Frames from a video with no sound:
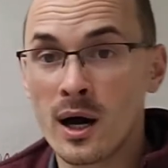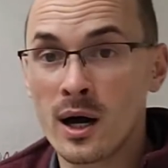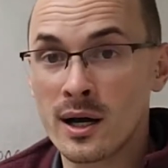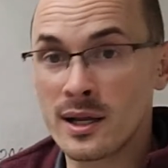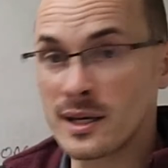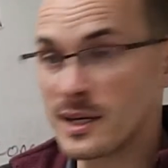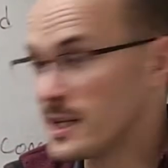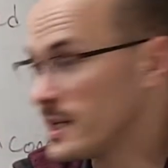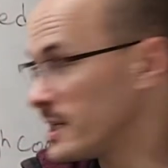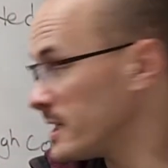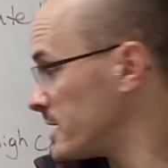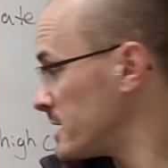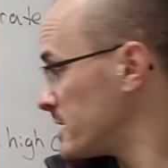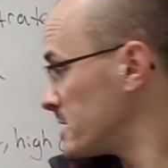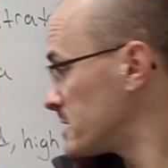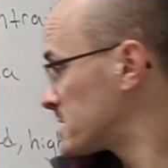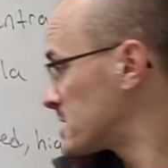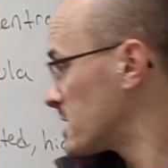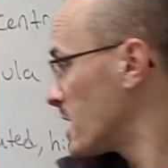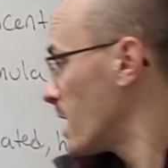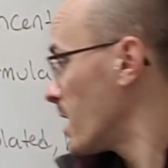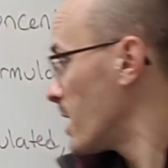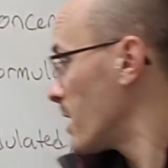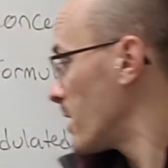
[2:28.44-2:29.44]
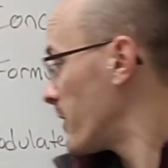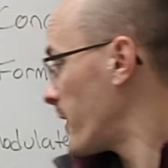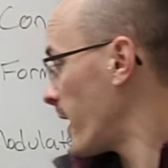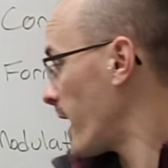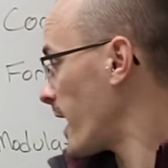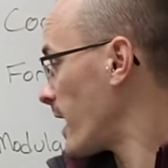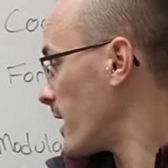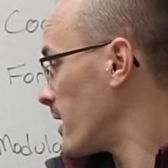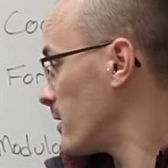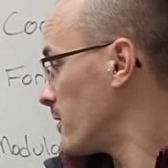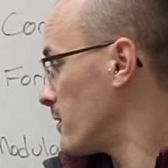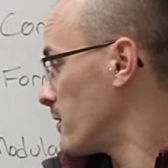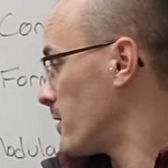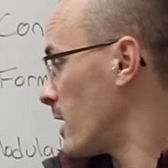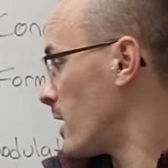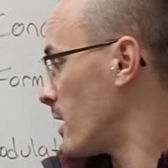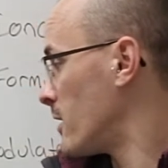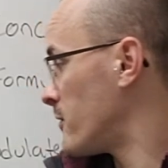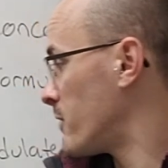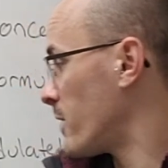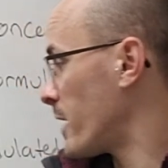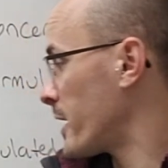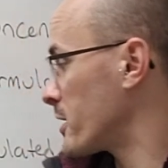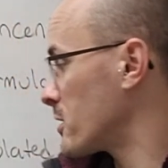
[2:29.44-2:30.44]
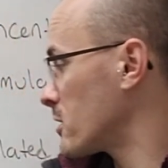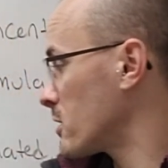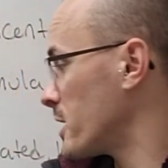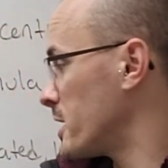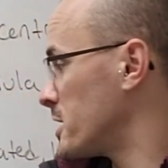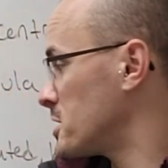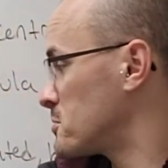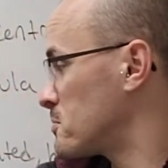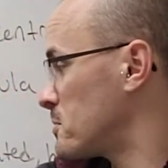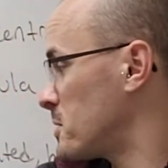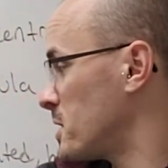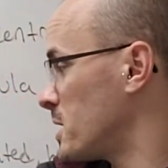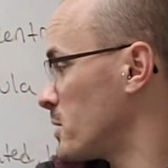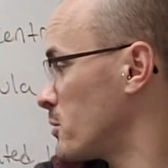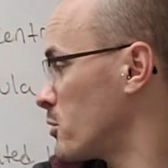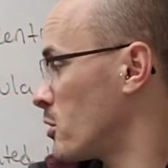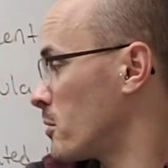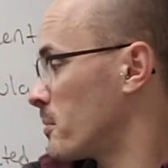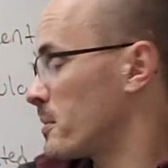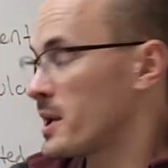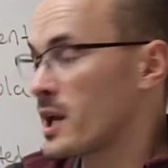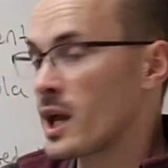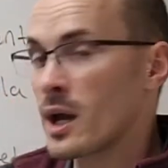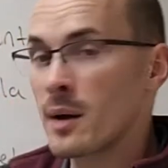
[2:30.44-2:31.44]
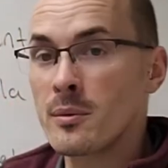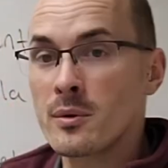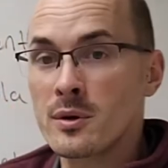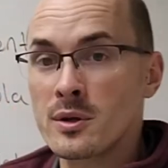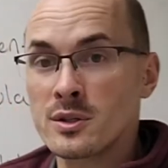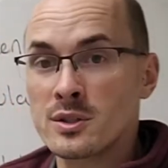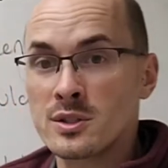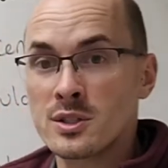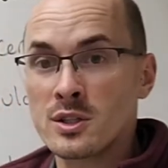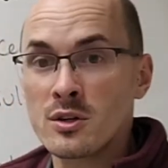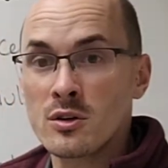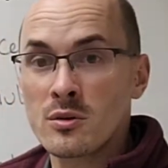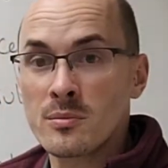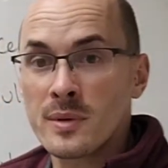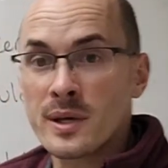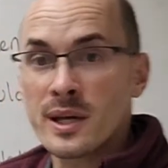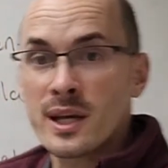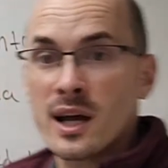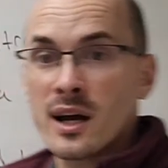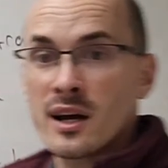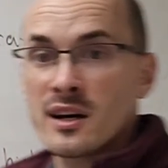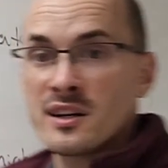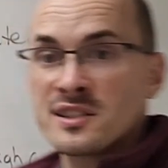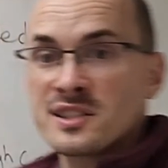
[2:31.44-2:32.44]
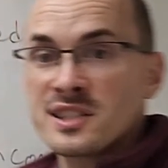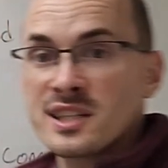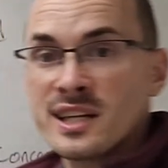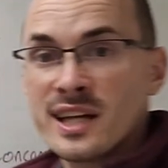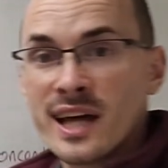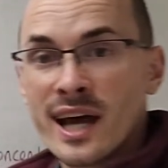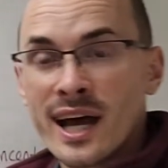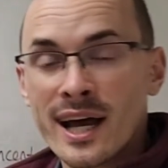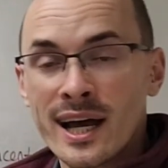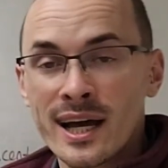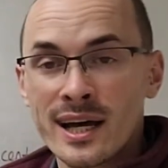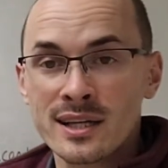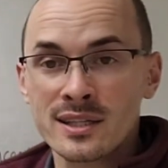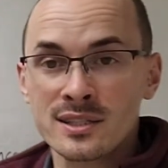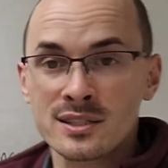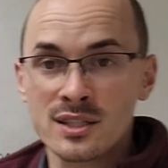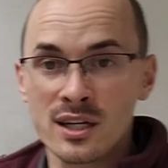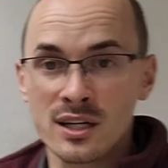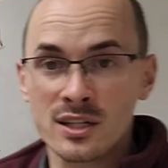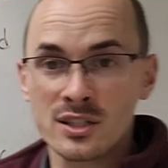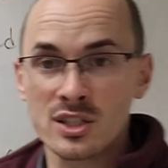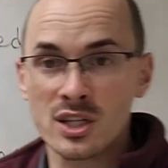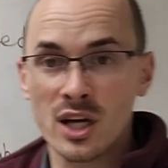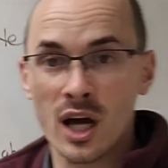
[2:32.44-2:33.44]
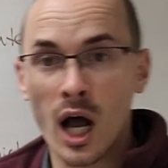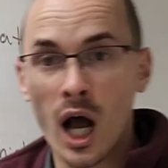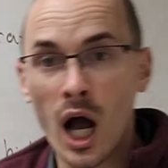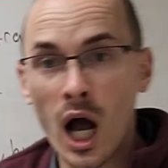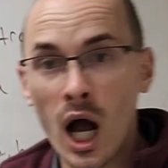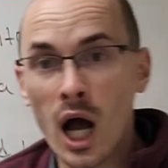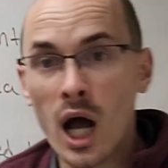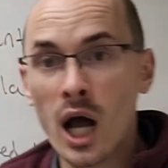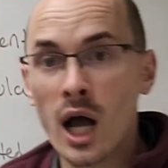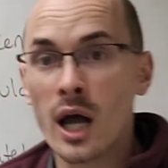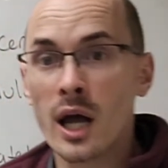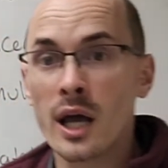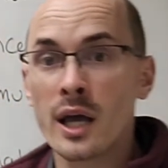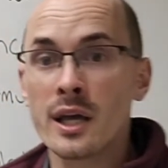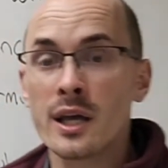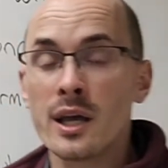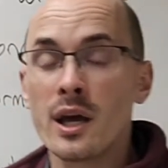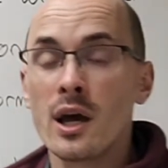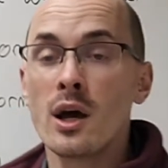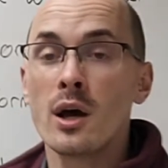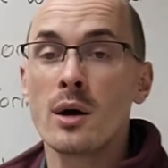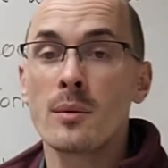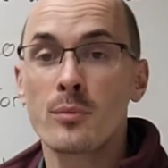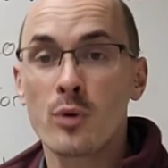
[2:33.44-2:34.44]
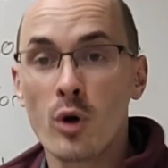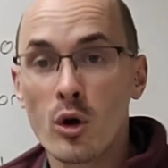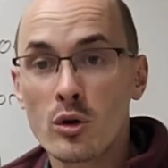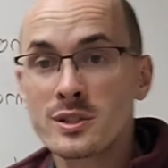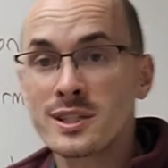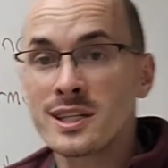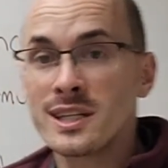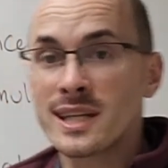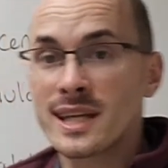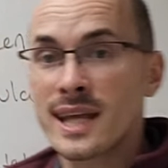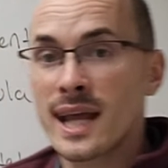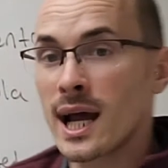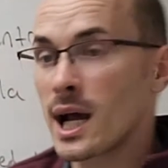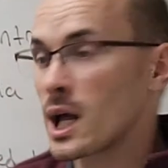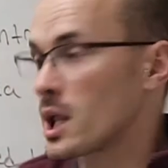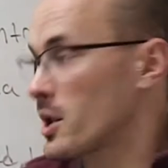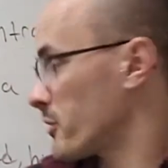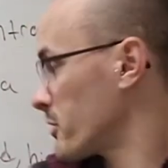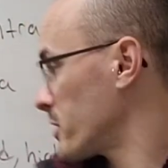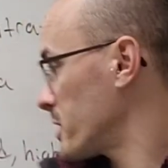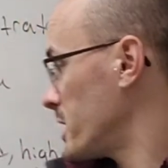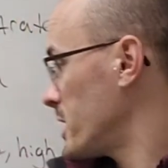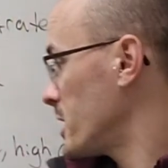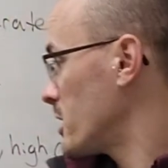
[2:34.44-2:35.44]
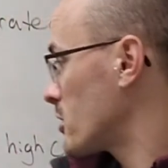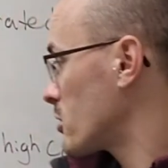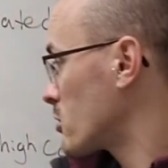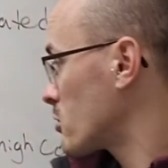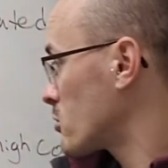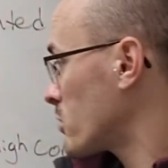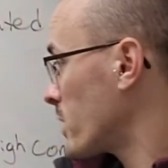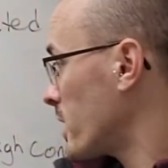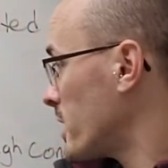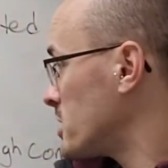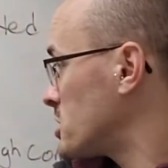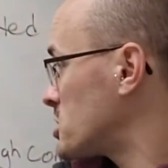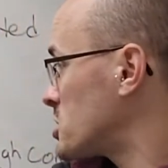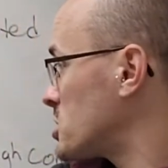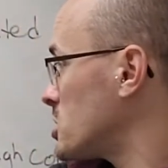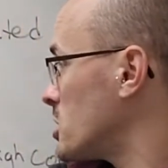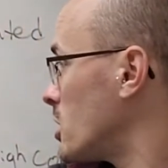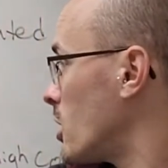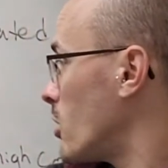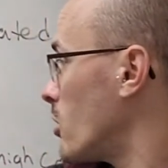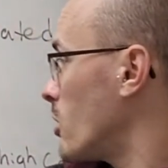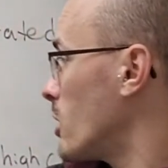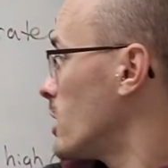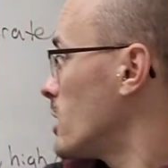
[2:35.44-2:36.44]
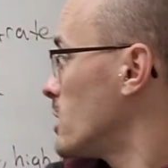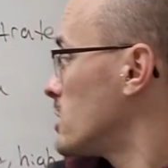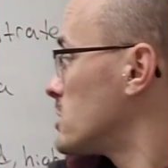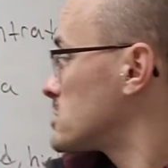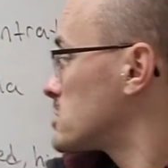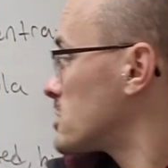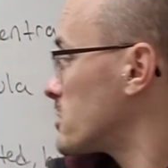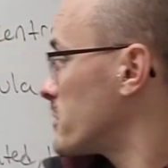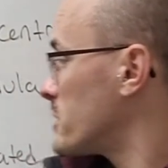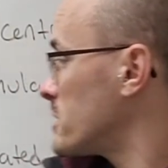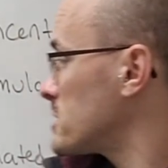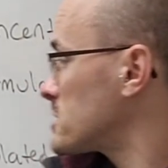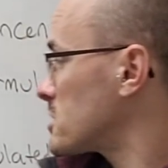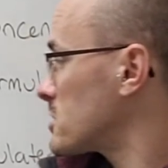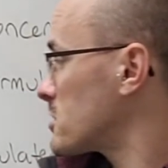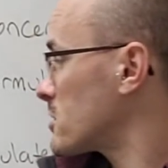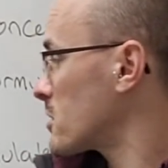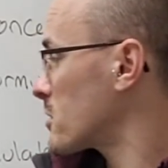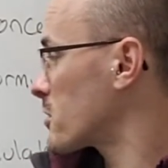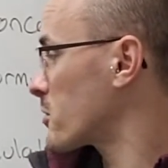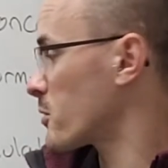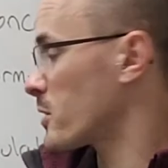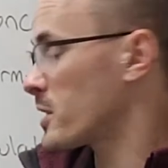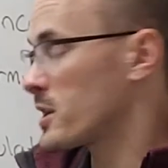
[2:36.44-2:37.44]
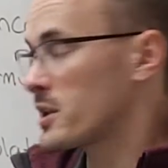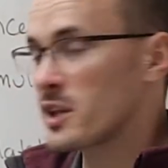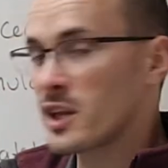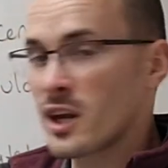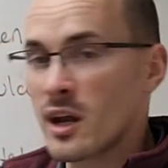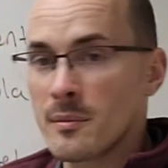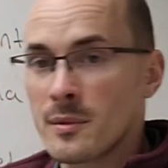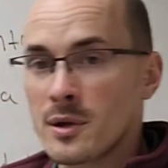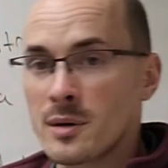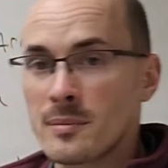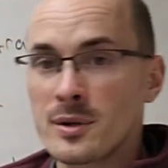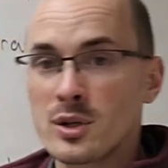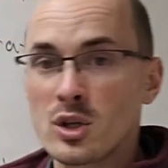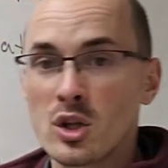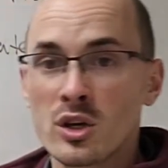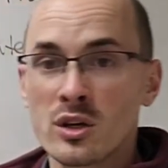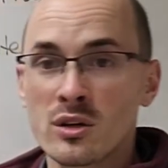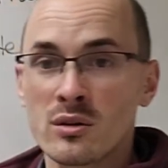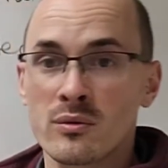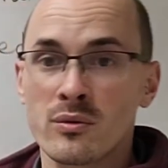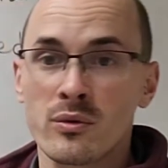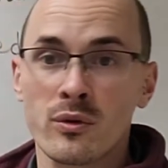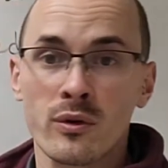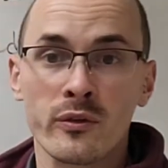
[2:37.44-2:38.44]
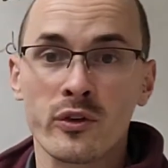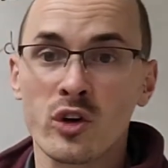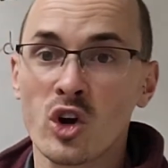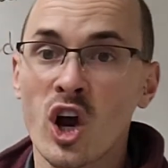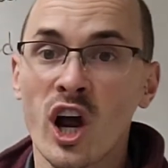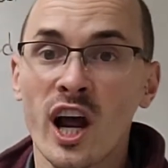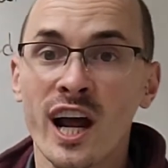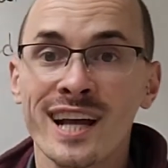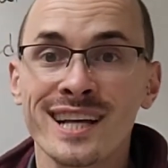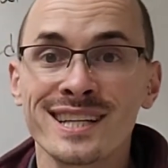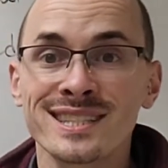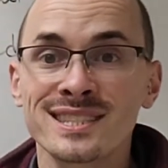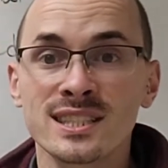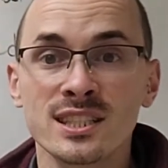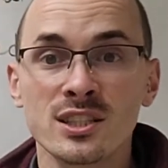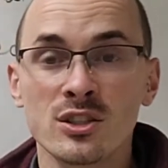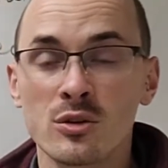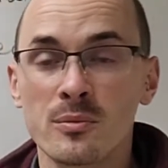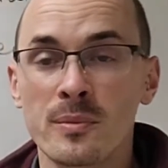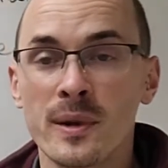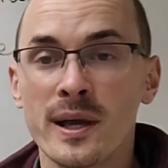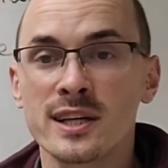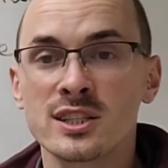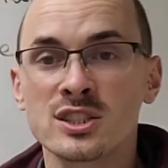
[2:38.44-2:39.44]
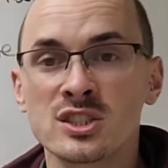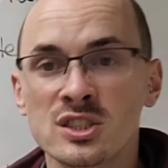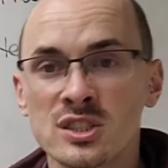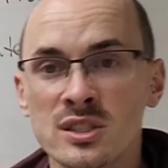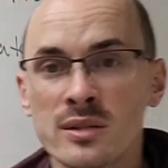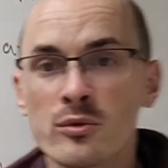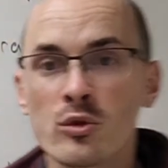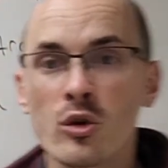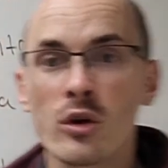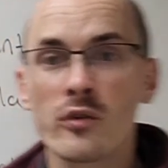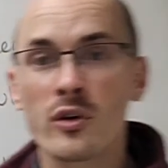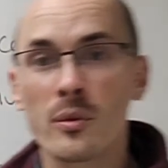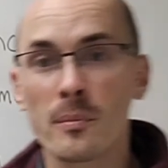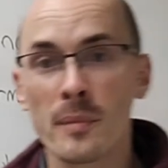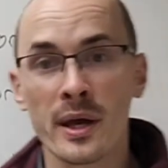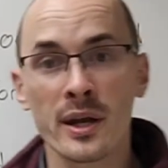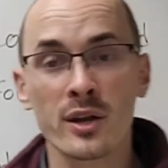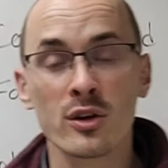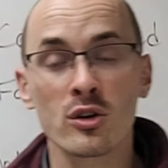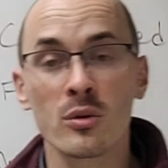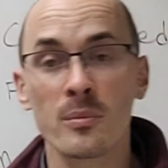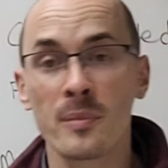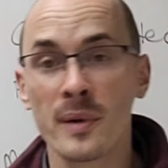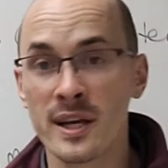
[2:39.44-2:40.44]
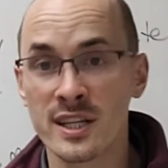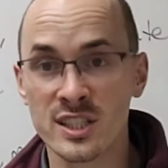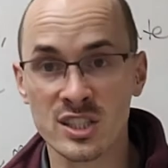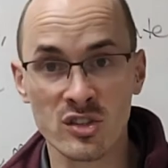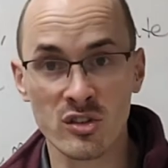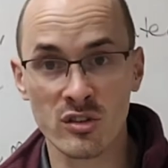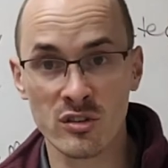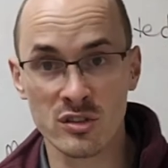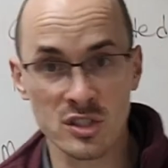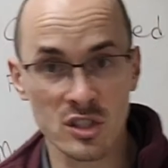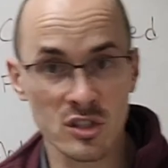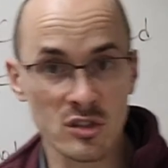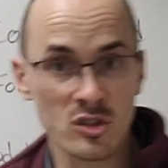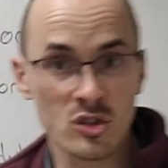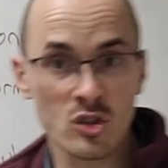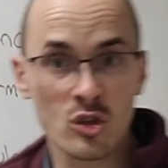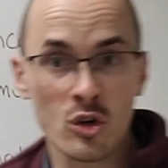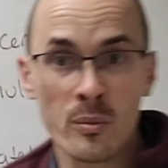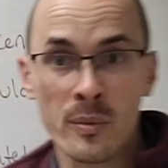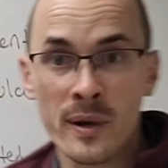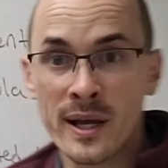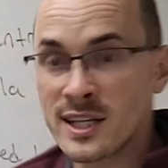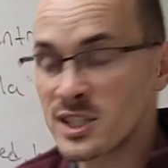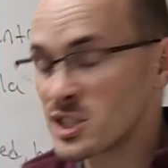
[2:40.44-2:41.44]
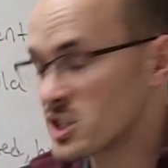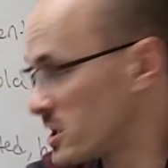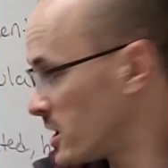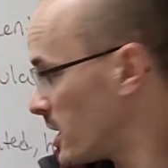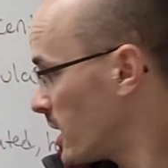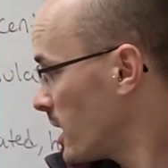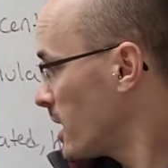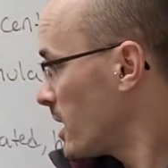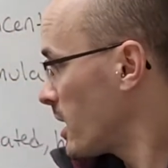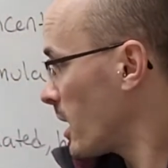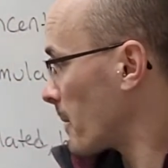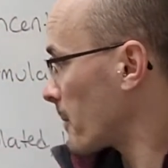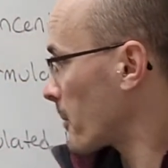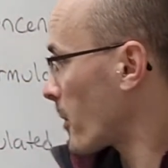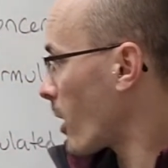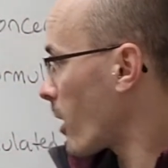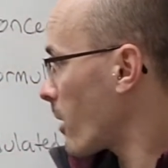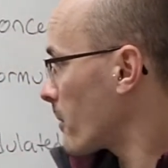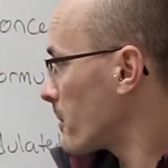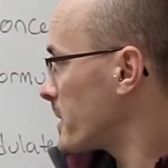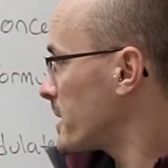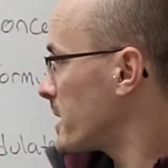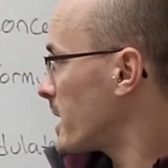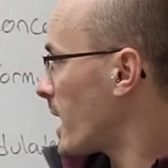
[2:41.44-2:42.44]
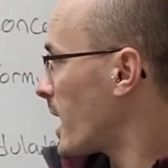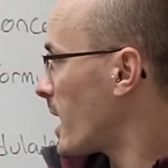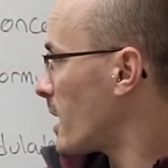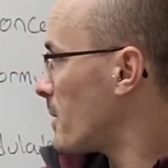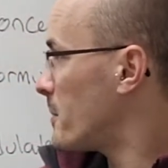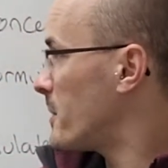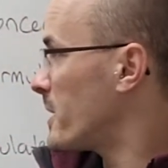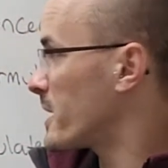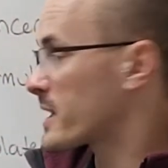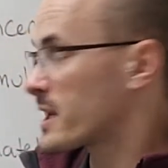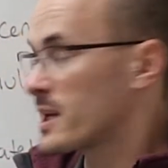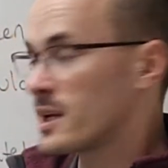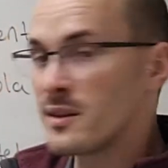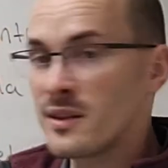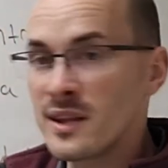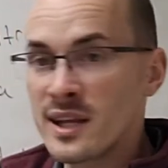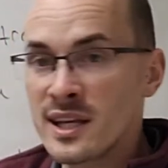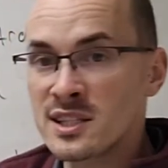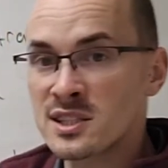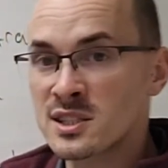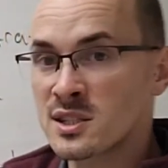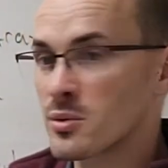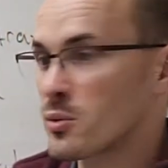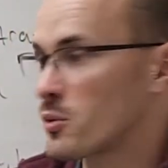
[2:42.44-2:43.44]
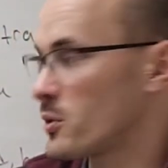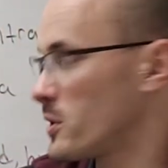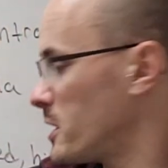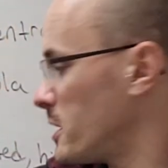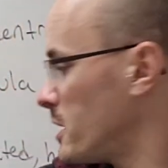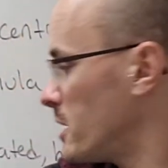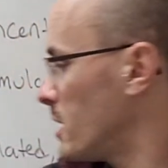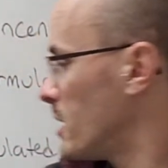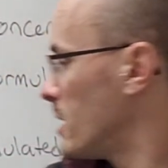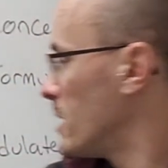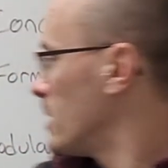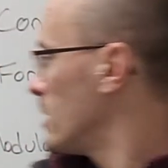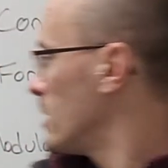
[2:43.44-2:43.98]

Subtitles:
needs that Vital HP will be able to do because it has such a high protein to calorie ratio. So these are the 3 that I'm going to be looking for our ICU patients. If you have a medical patient or a surgical patient, I'm probably not picking these 3.